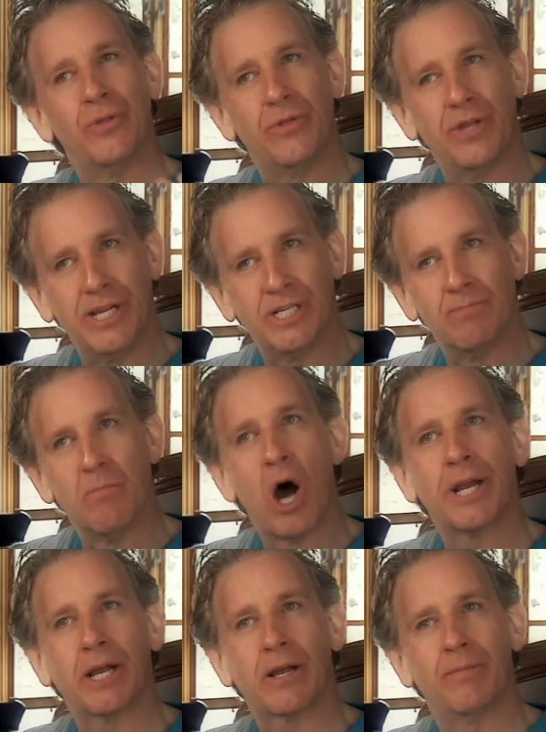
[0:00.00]
The
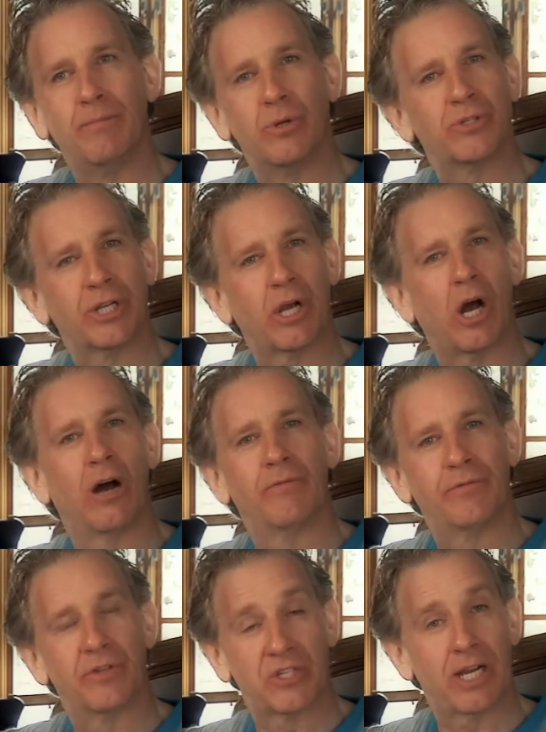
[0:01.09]
demonic music
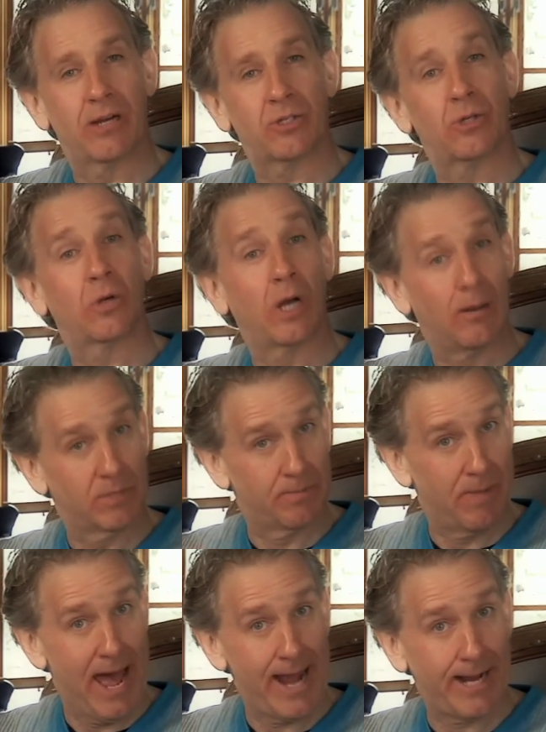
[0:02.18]
of the scherzo comes
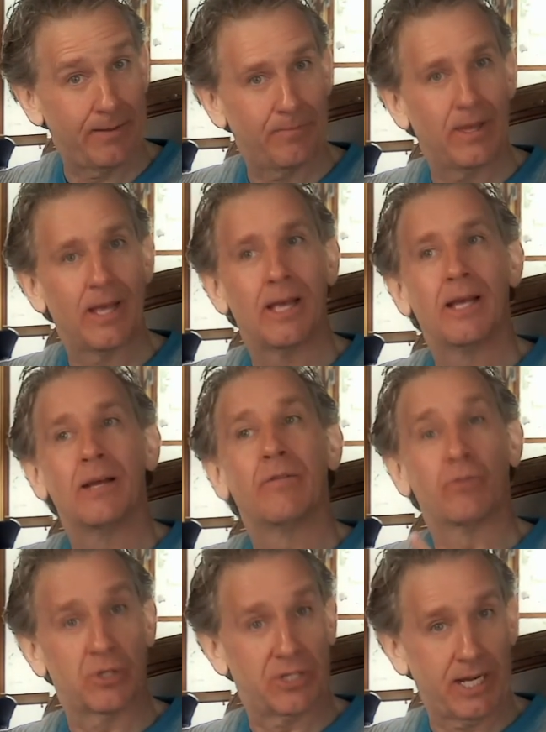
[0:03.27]
back
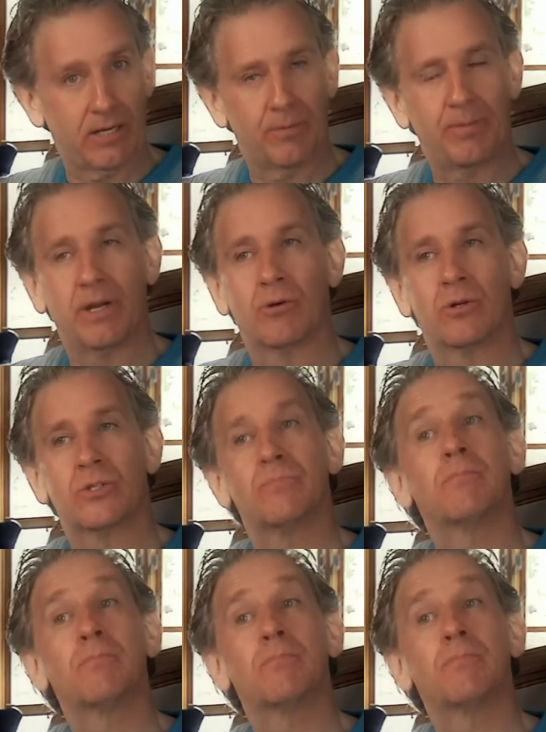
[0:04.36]
for a second appearance,